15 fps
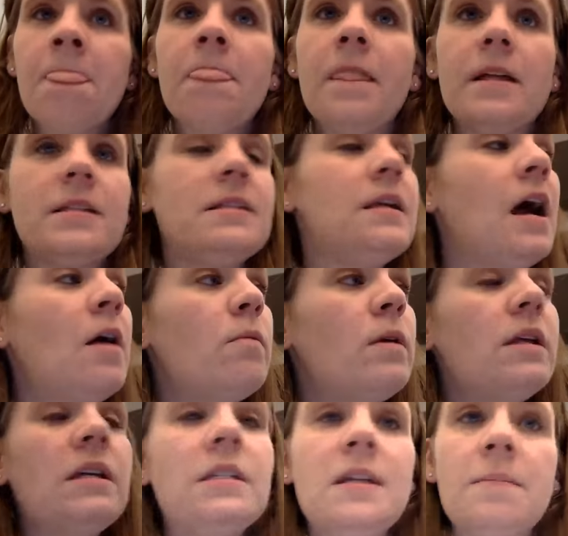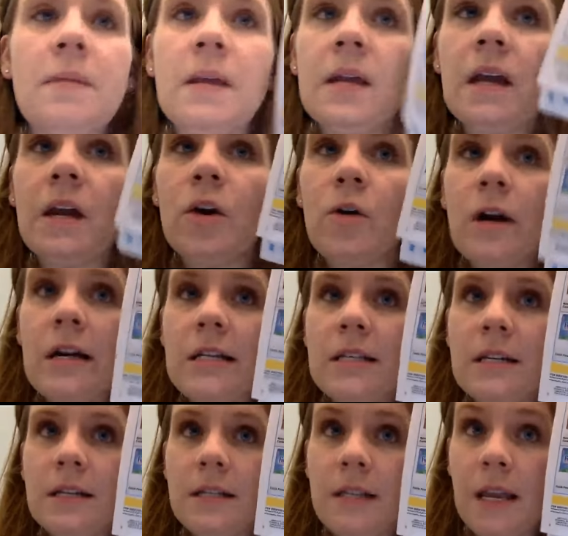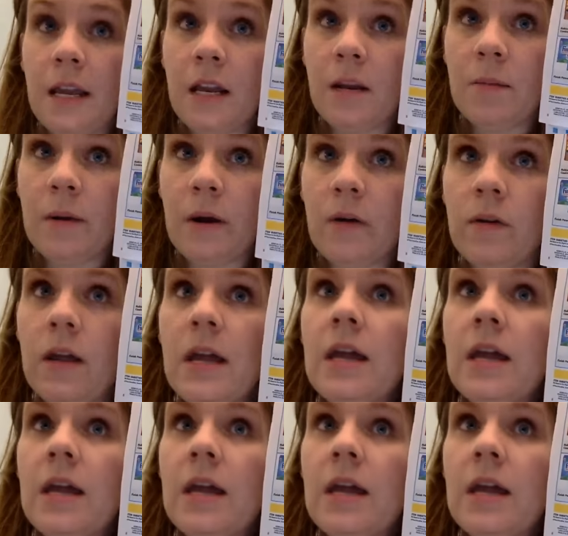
That's not really something to get crazy excited about.